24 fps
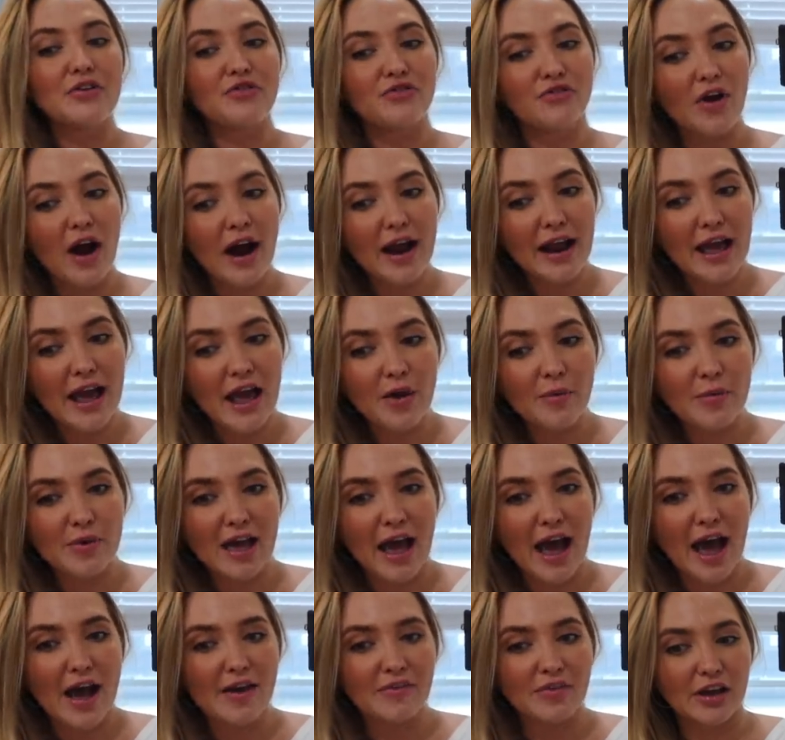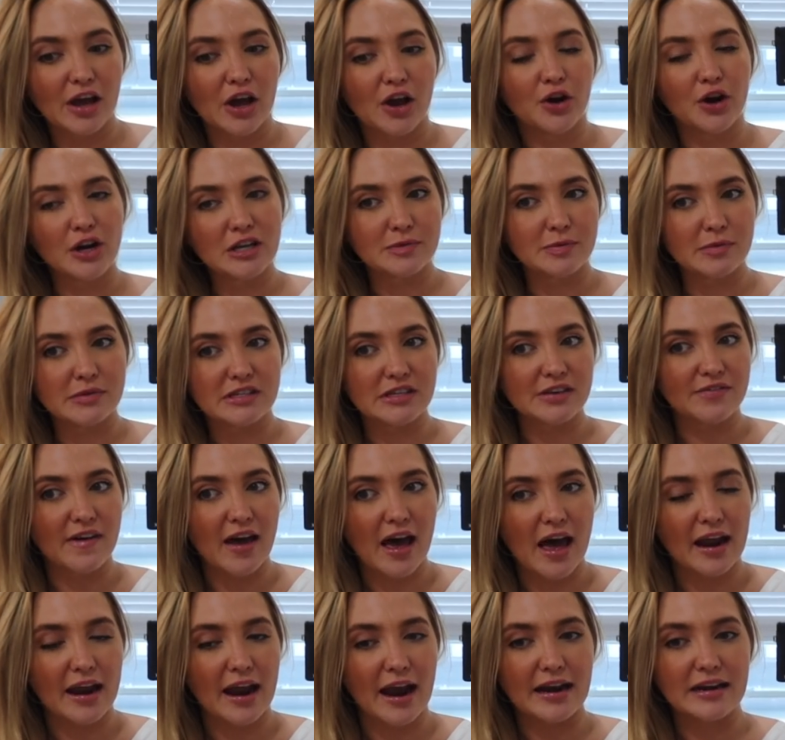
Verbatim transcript: Friday we have like a Christmas event.